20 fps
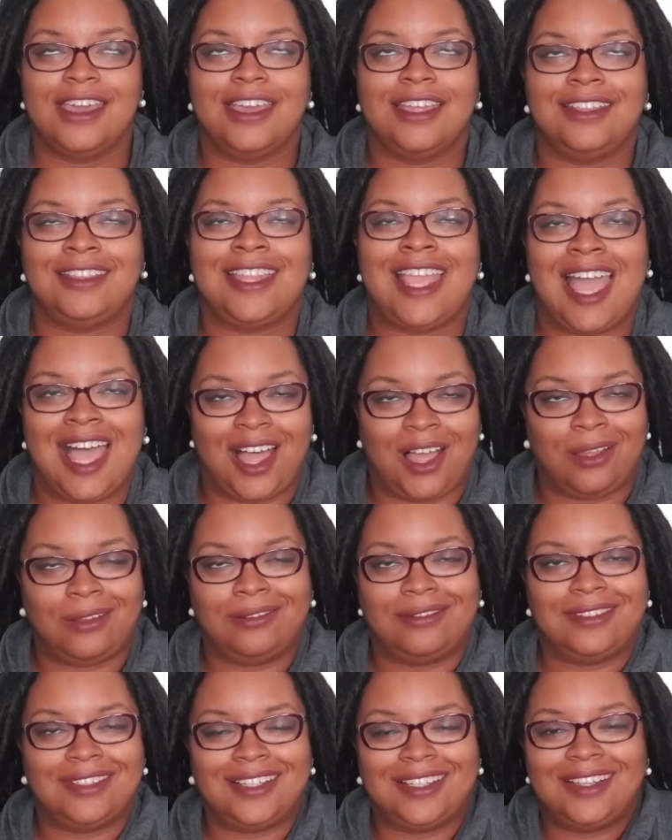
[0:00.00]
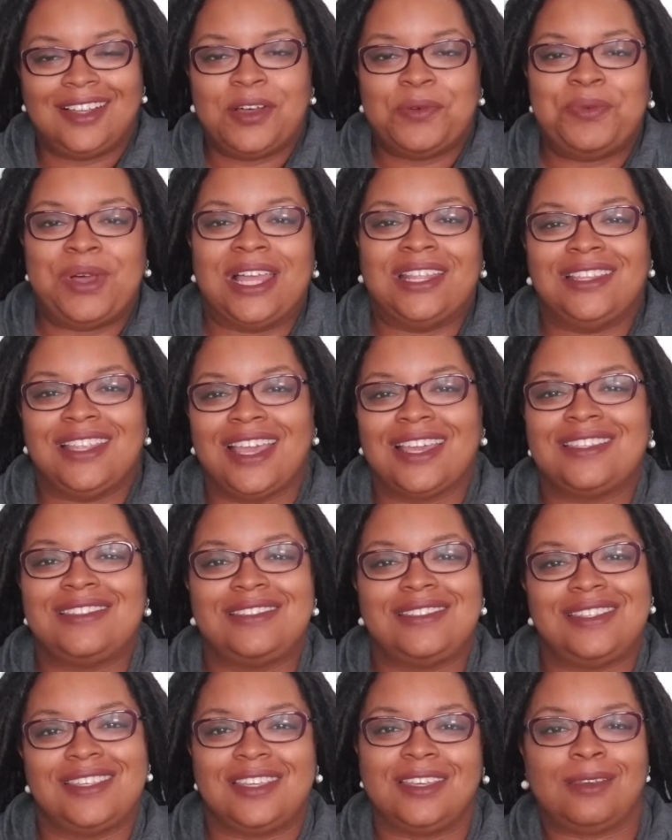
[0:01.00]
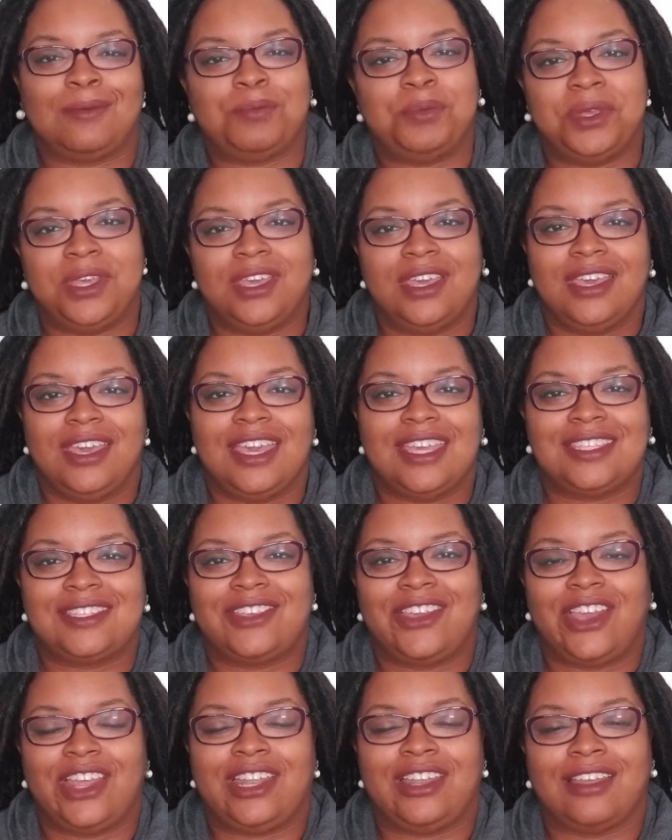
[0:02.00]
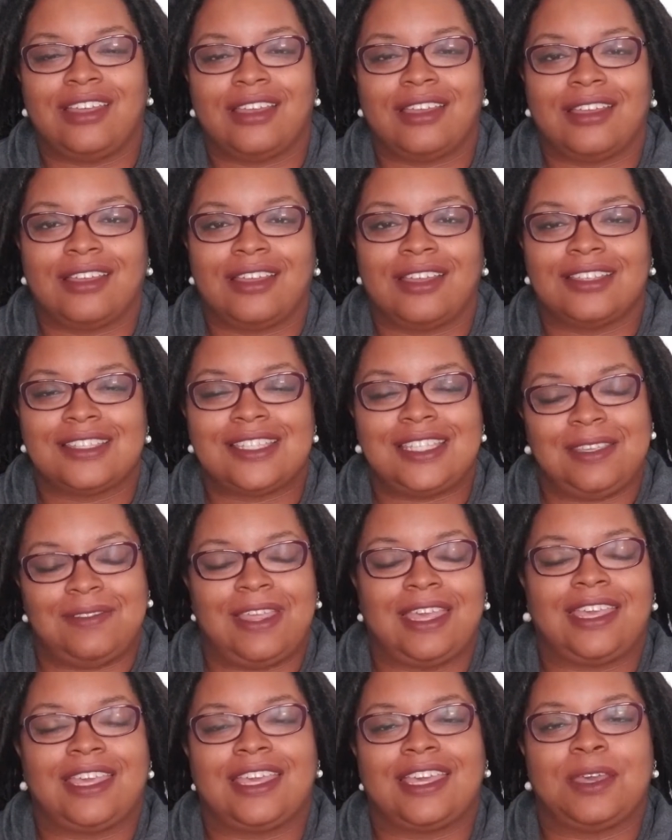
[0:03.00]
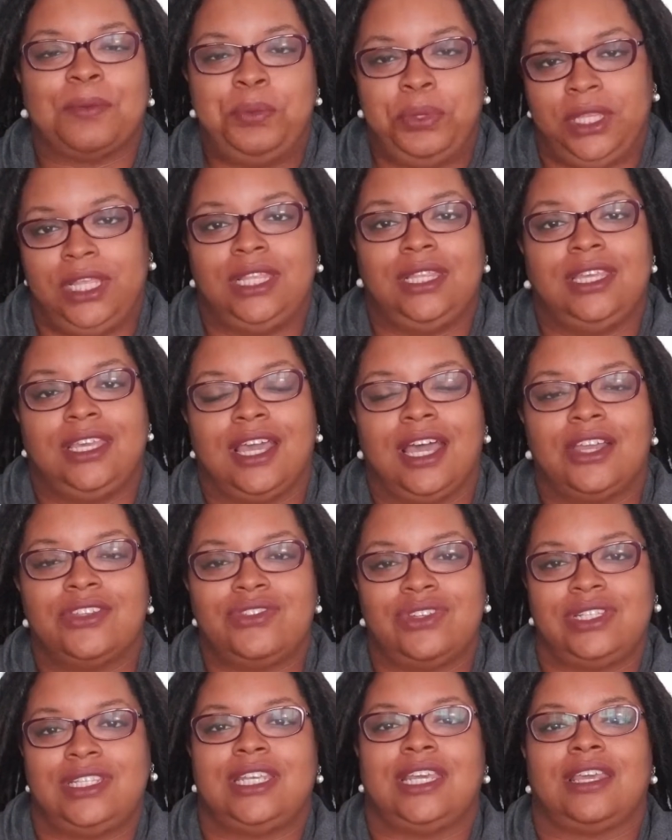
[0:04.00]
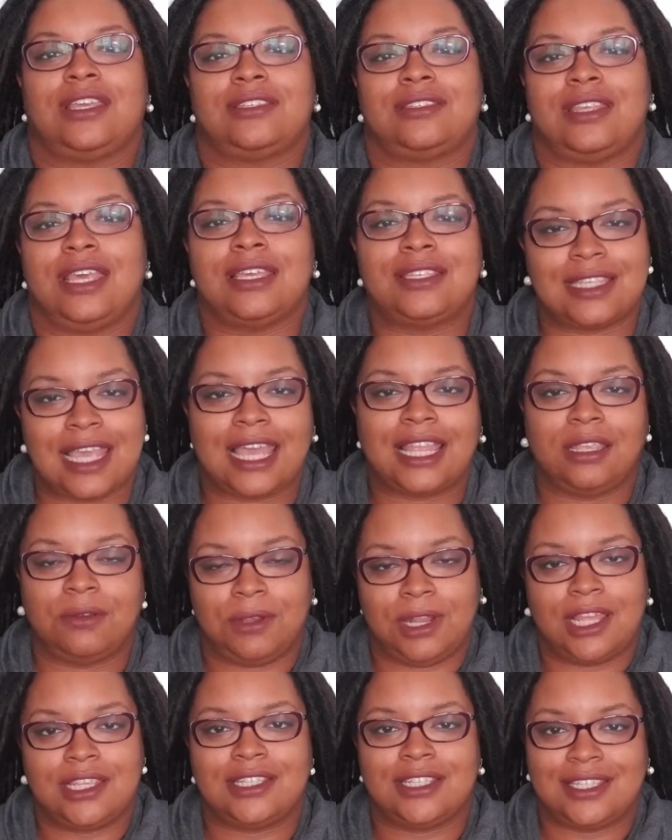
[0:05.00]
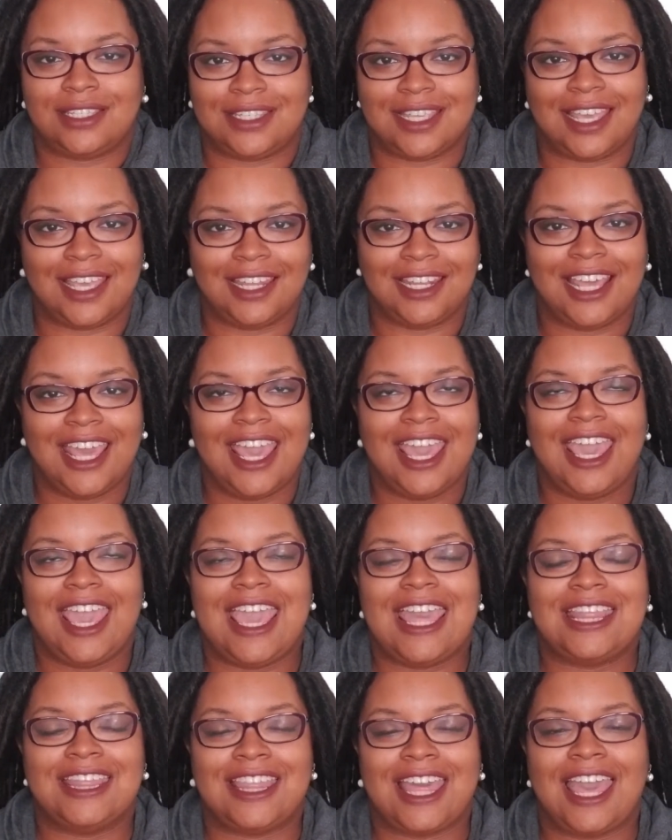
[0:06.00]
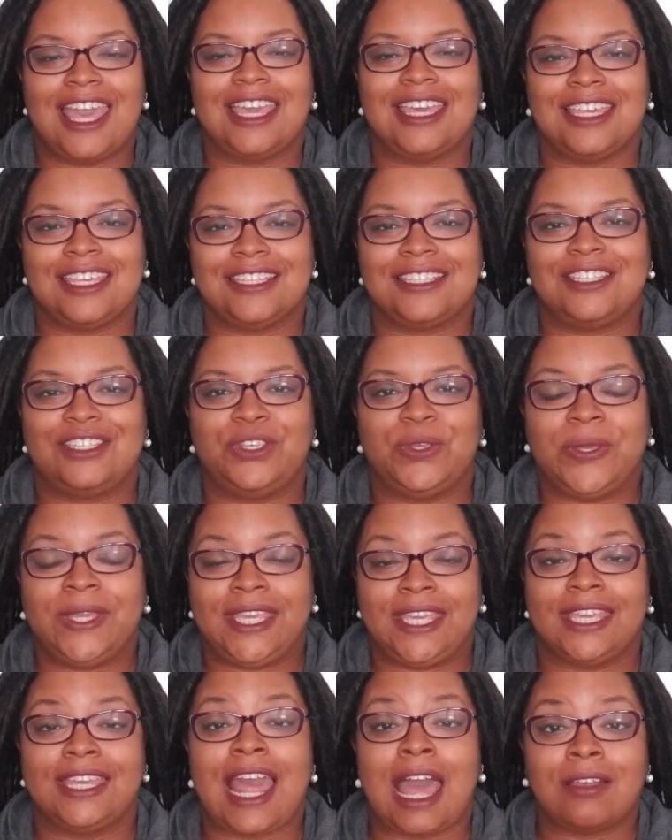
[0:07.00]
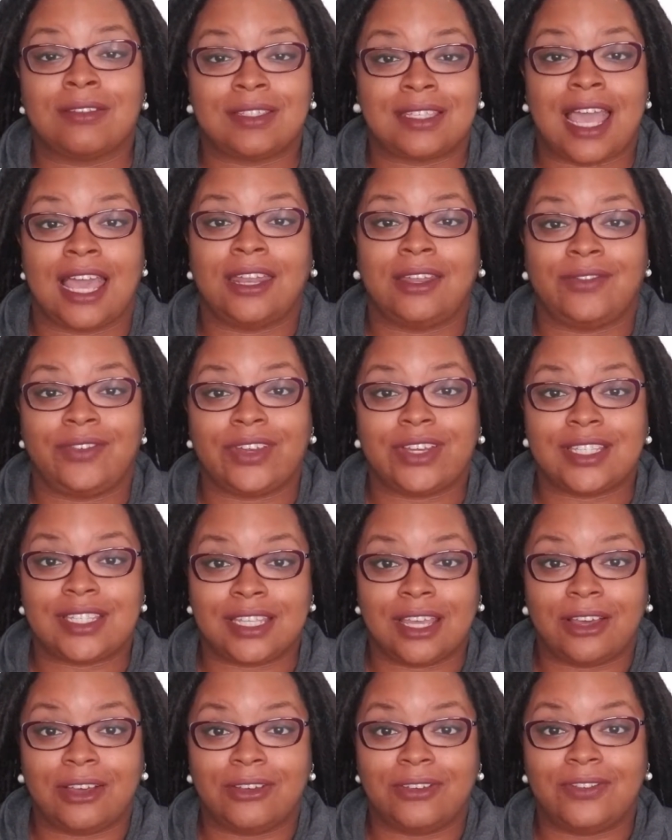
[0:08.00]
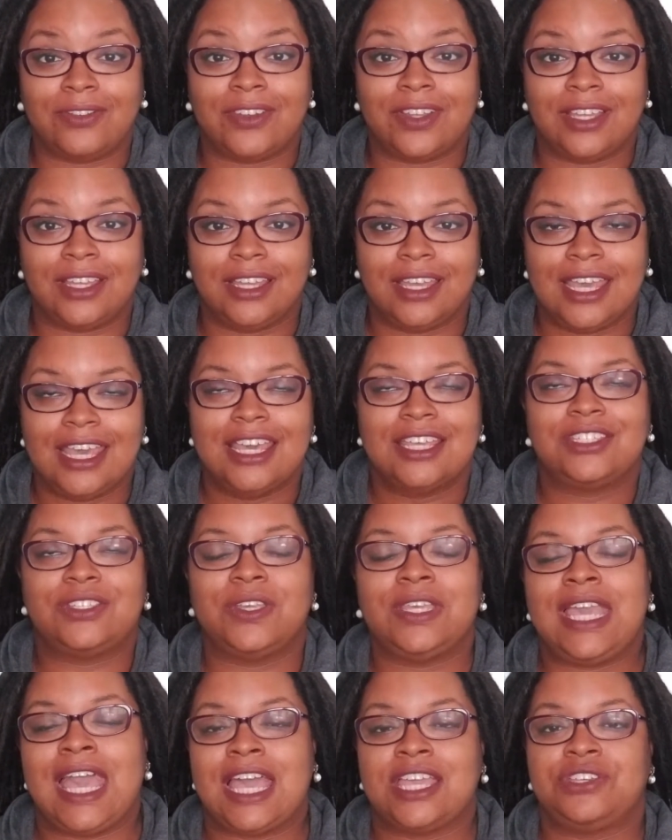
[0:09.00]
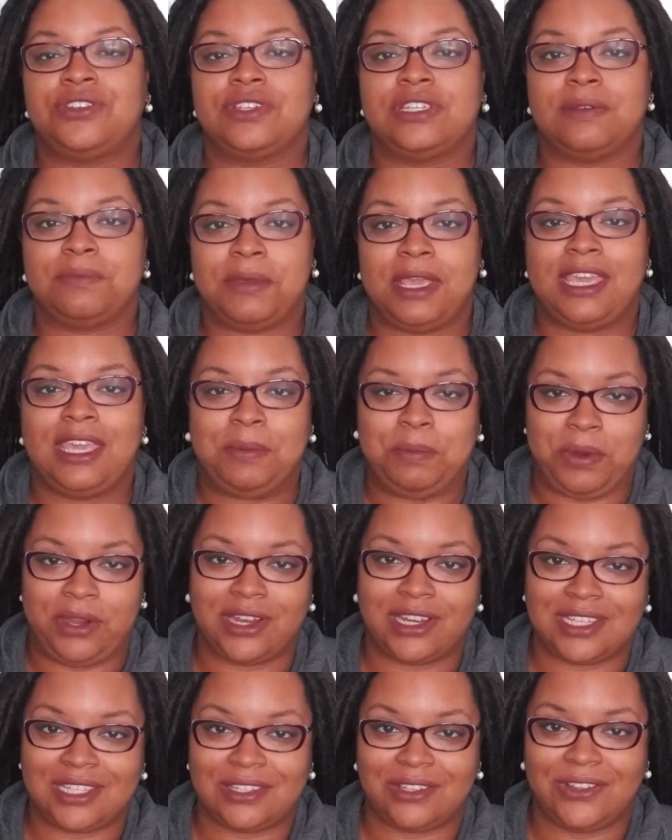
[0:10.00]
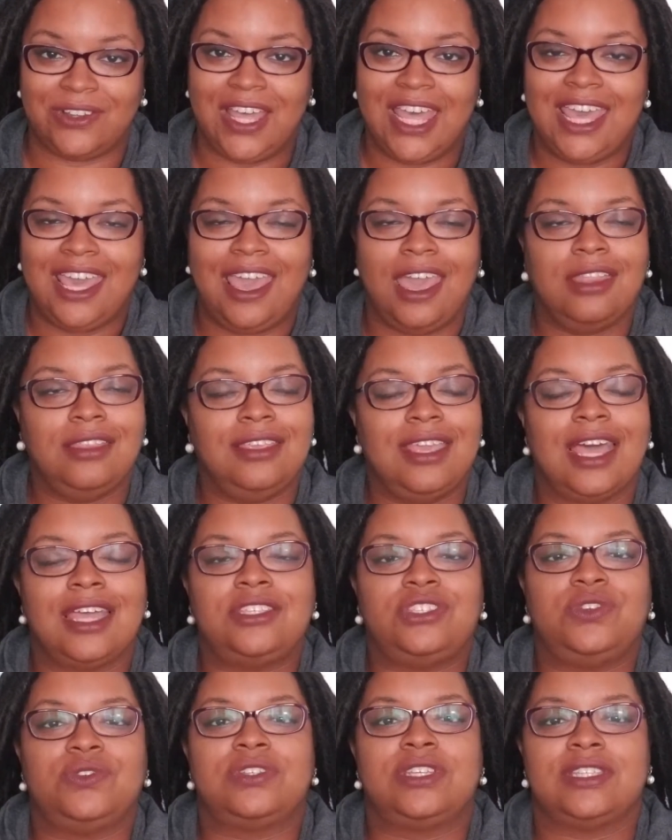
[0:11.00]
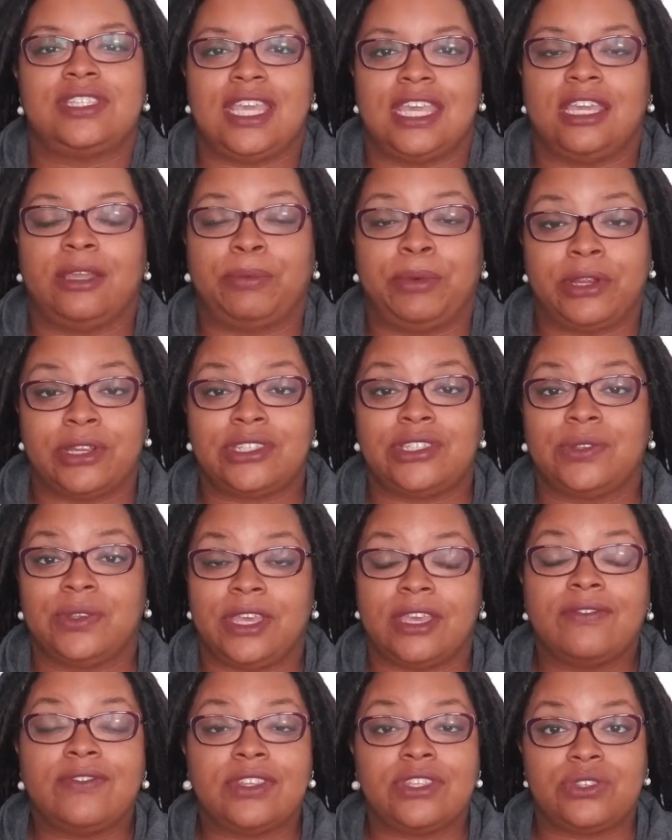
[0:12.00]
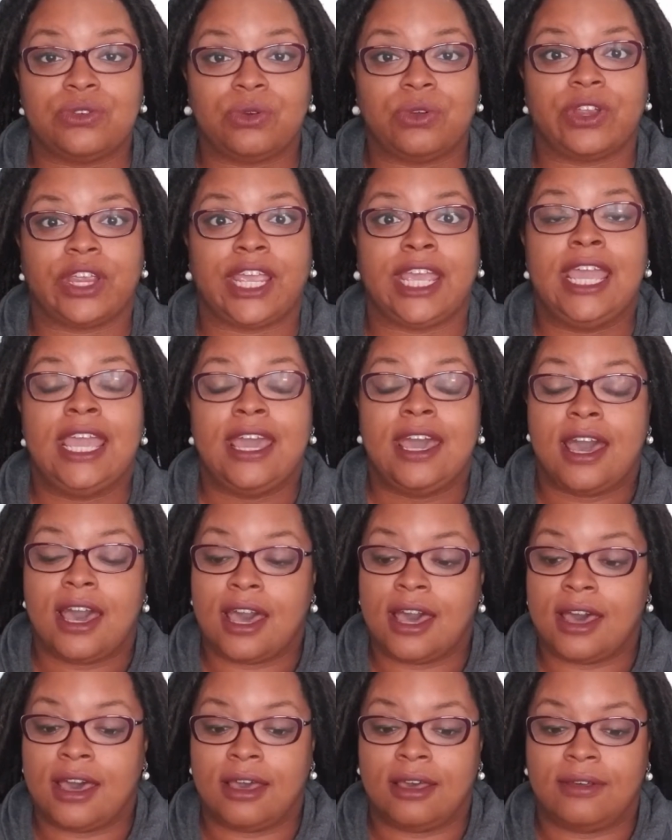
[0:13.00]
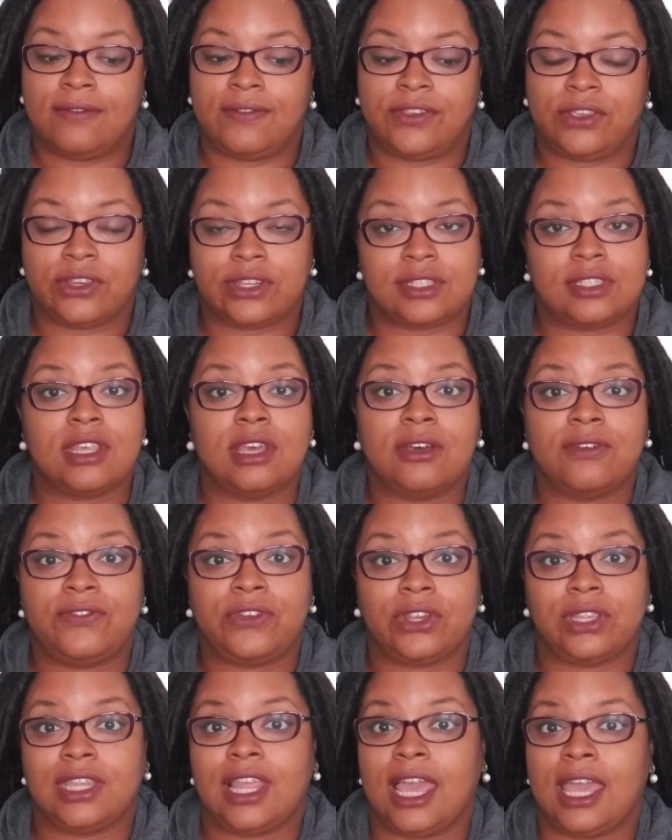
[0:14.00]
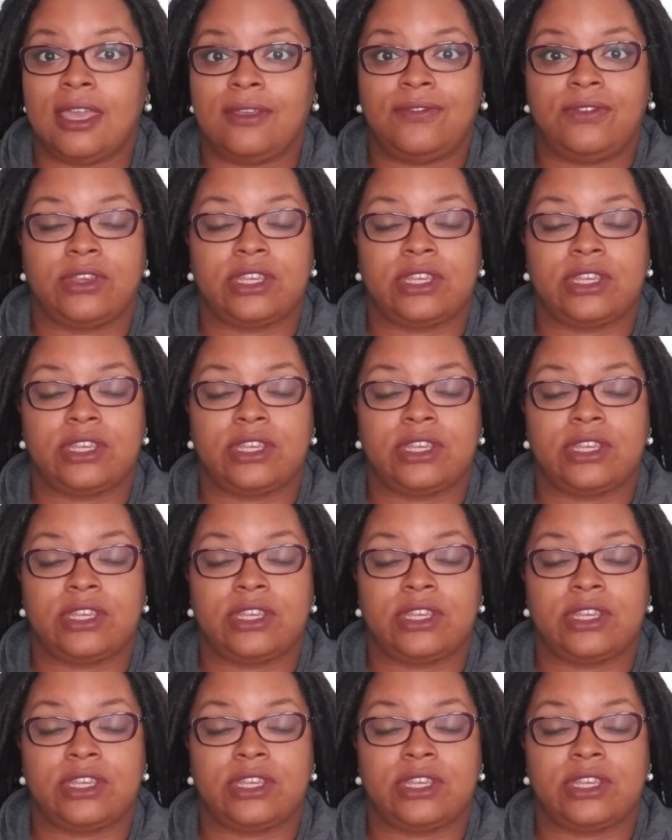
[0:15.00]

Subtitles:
Now, my next tip is going to seem like it completely contradicts exactly what I just said, and that is to get outside of yourself. So yes, you should make it personal, and yes, you should take a personal inventory of yourself, your life, your